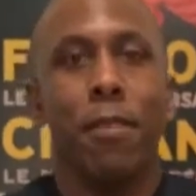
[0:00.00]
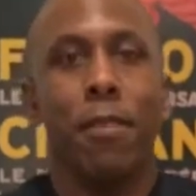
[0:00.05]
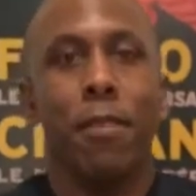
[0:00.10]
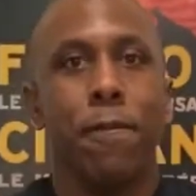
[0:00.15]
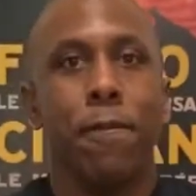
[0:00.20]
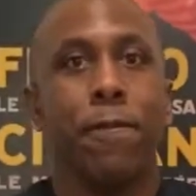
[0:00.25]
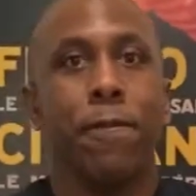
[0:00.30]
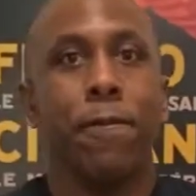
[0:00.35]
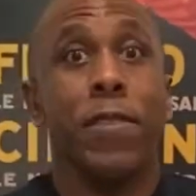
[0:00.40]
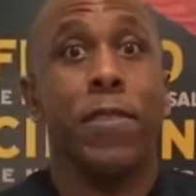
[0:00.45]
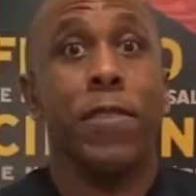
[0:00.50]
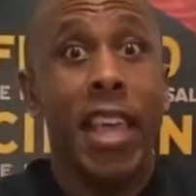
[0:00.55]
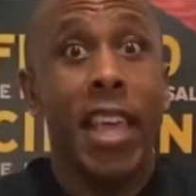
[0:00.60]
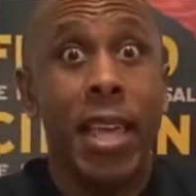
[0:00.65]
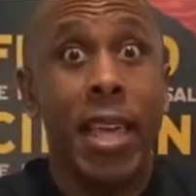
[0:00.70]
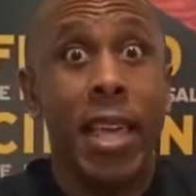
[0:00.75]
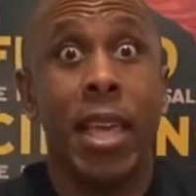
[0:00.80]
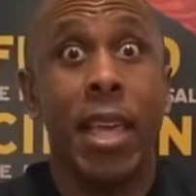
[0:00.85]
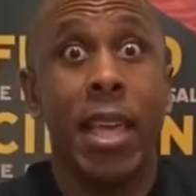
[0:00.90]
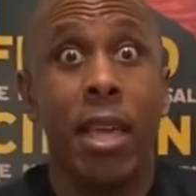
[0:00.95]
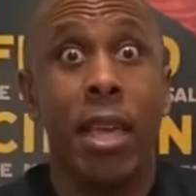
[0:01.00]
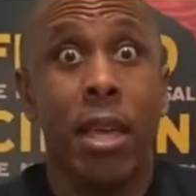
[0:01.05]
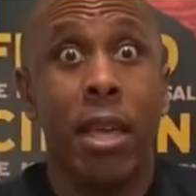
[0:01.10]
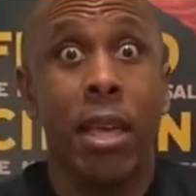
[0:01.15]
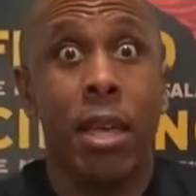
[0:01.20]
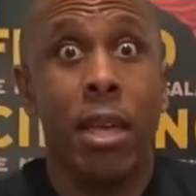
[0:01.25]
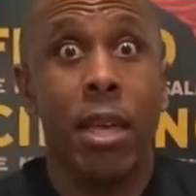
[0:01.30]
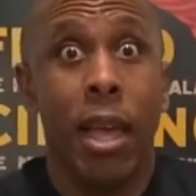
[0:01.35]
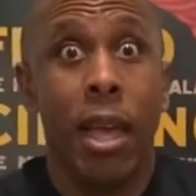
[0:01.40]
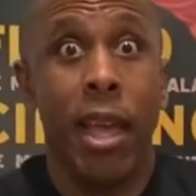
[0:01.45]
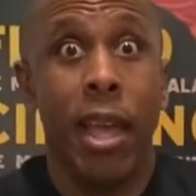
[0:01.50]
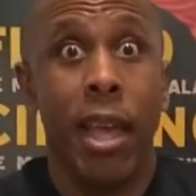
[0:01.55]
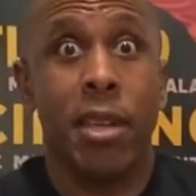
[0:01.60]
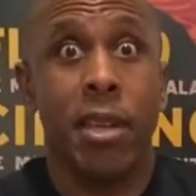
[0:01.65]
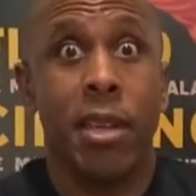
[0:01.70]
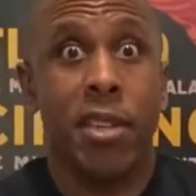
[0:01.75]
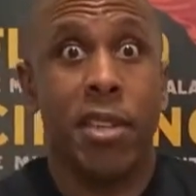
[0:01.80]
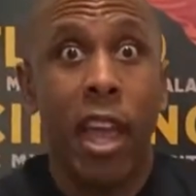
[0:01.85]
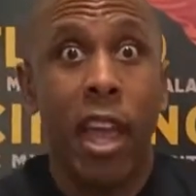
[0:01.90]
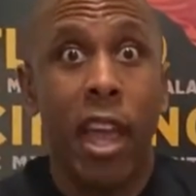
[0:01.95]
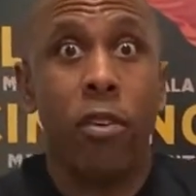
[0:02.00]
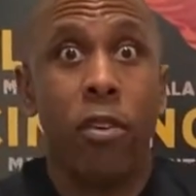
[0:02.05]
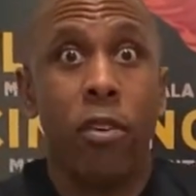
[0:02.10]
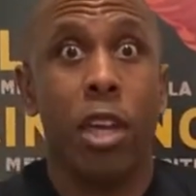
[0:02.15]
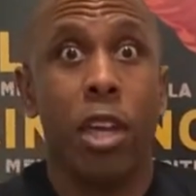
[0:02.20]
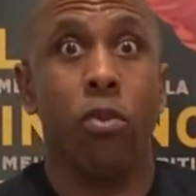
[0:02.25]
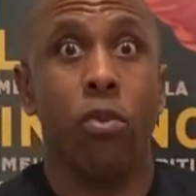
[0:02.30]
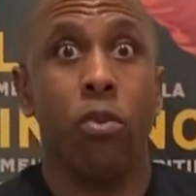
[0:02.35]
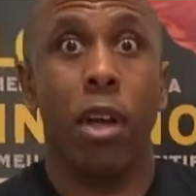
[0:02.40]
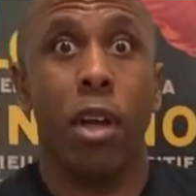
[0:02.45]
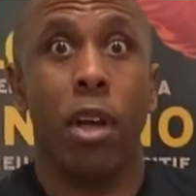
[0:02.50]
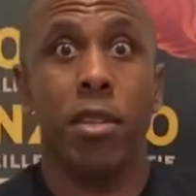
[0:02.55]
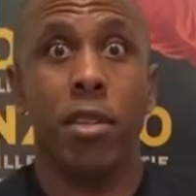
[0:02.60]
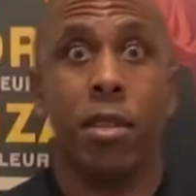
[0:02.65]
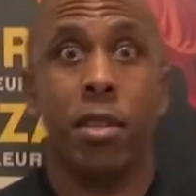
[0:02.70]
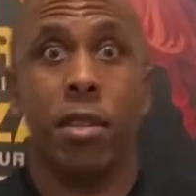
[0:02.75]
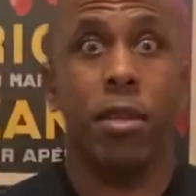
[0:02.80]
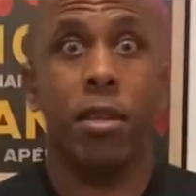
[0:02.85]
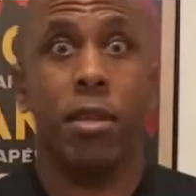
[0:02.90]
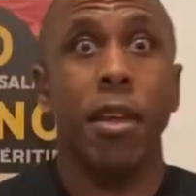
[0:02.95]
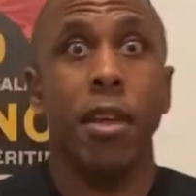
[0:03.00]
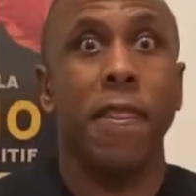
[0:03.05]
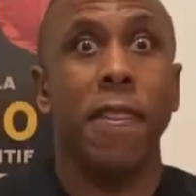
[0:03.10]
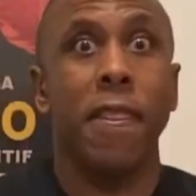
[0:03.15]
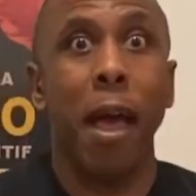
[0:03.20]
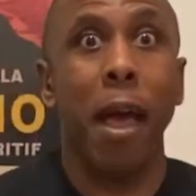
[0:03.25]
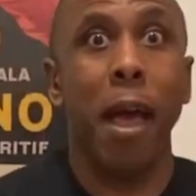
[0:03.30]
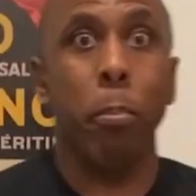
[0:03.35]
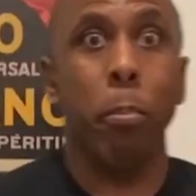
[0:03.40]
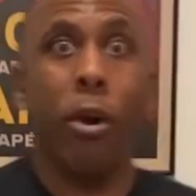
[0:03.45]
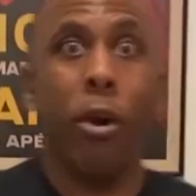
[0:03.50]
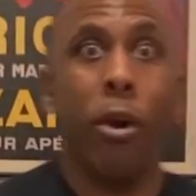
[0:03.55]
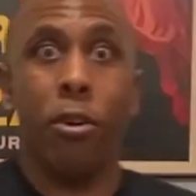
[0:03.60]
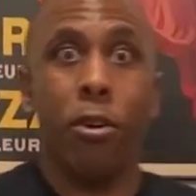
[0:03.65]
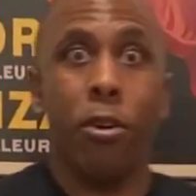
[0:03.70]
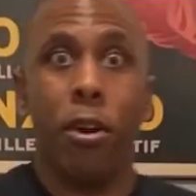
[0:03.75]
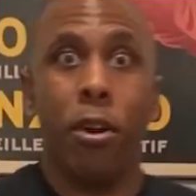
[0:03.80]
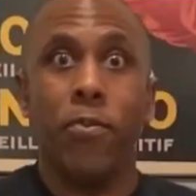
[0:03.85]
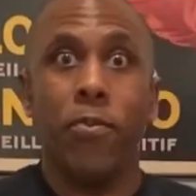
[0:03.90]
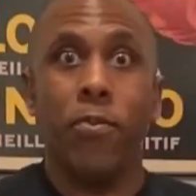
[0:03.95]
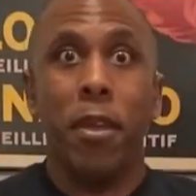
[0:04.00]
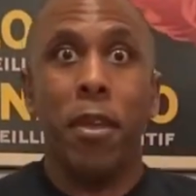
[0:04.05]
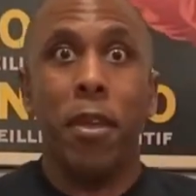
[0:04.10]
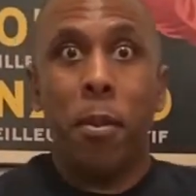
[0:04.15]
flaky and airy crust. That butter